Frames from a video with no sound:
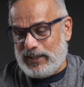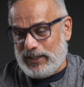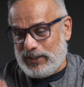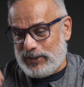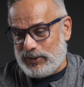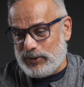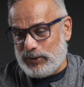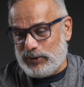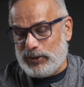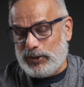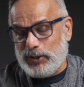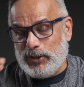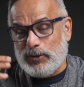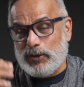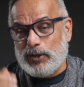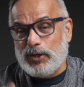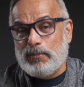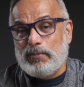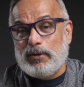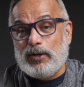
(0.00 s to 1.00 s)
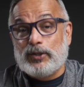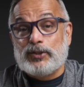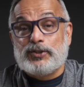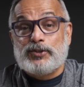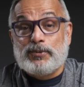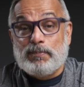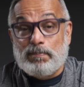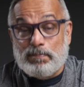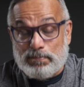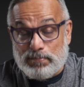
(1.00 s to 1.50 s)
So the
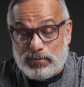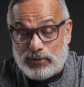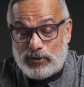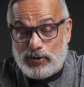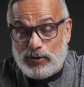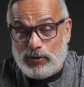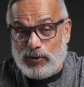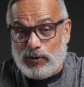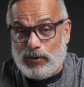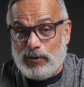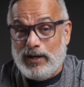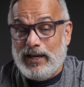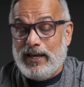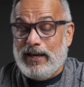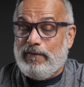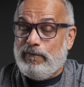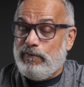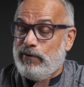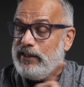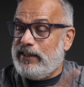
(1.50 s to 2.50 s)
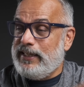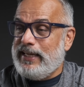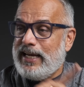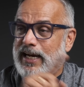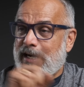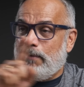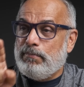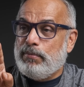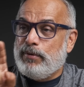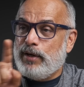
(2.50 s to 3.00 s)
YoloBox Pro with the
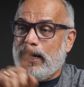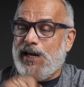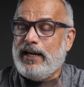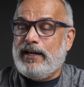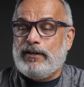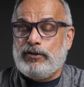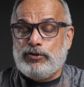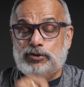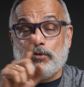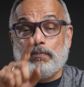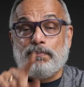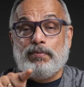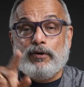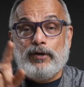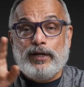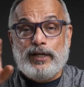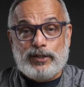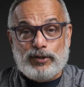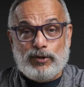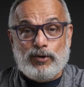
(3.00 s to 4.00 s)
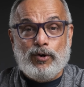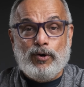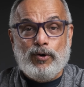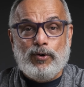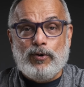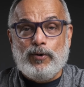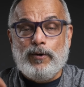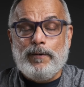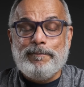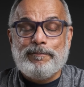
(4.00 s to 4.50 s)
upgrade
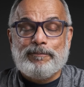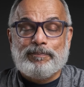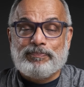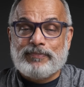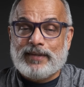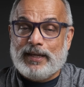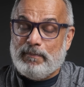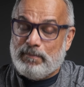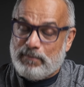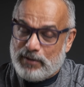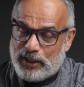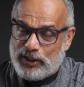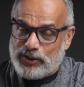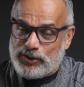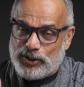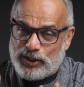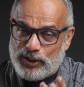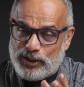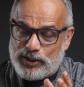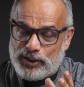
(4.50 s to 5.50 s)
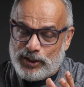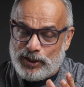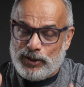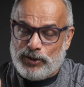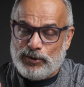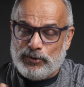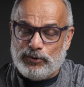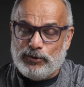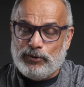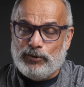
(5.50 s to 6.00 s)
2.0 brings it to
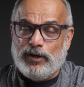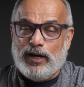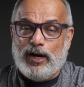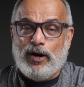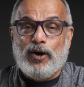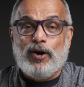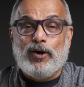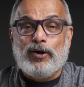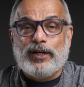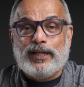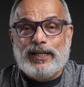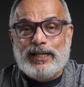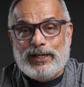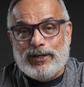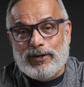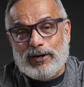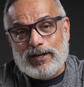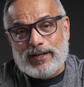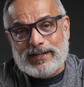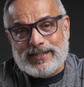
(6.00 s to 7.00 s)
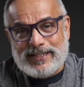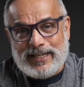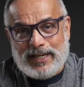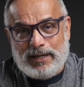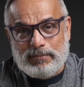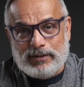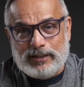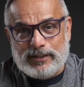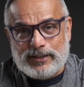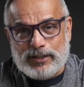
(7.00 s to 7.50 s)
you on your
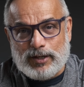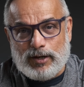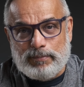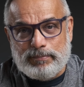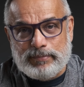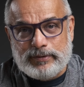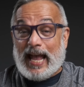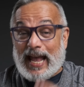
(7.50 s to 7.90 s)
tabletop.